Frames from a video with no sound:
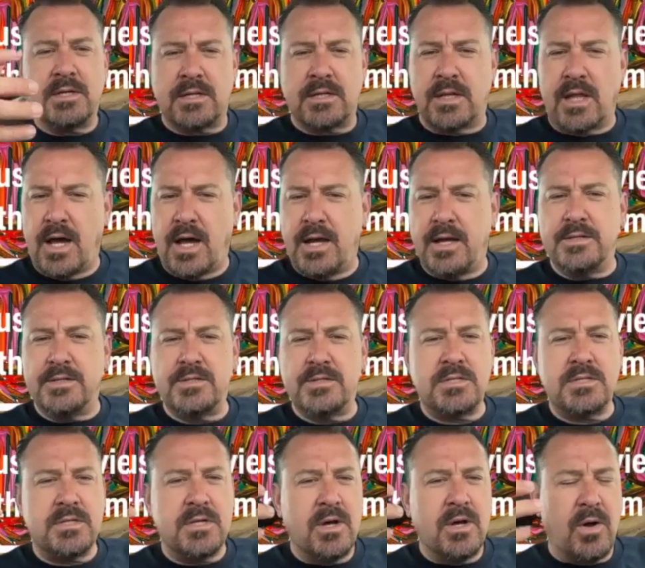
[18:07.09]

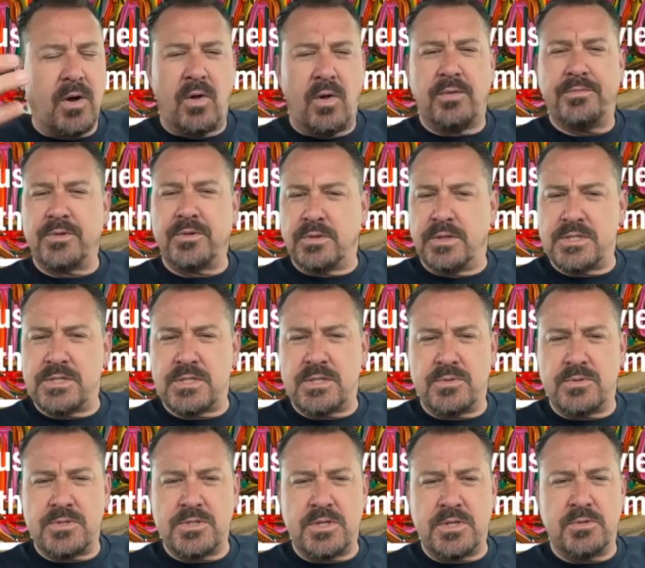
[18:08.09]
clients, all of your
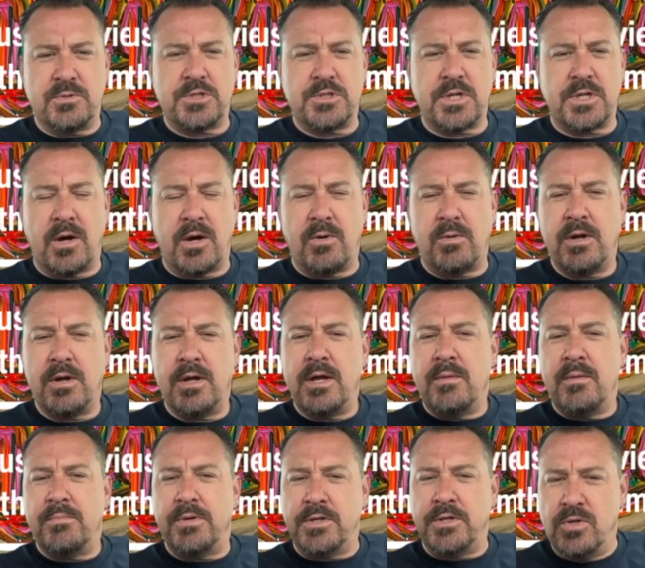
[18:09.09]
listeners to your show,
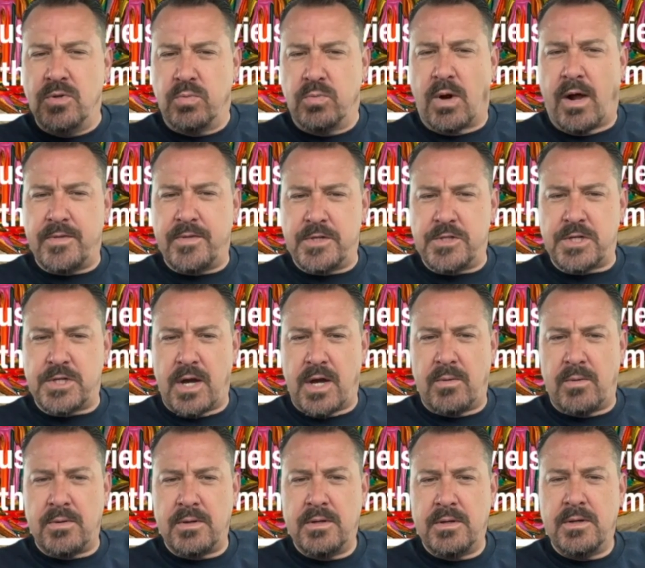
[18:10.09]
but you run the
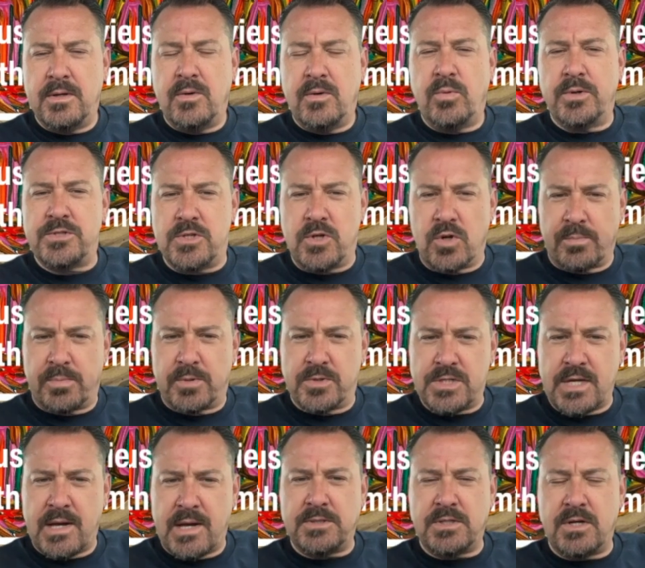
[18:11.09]
show. What's your
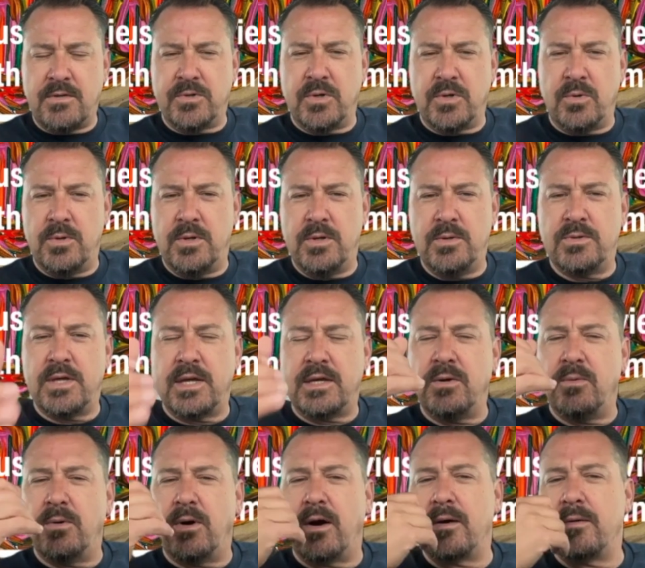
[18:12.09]
perception of you? Who do you think
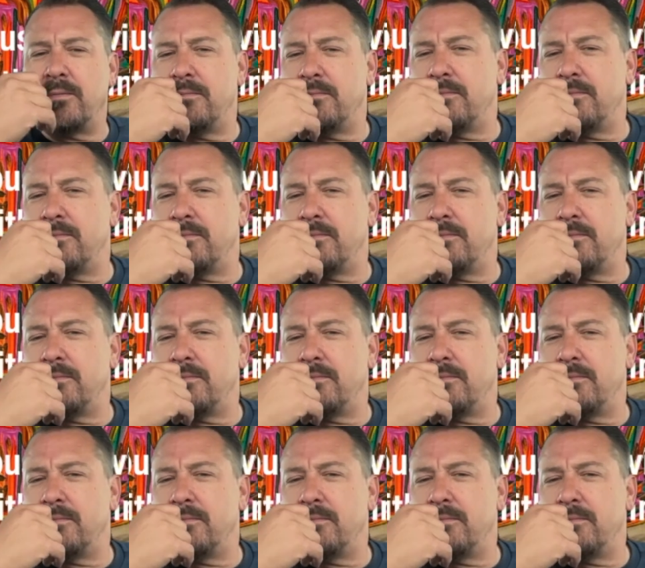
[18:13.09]
you are?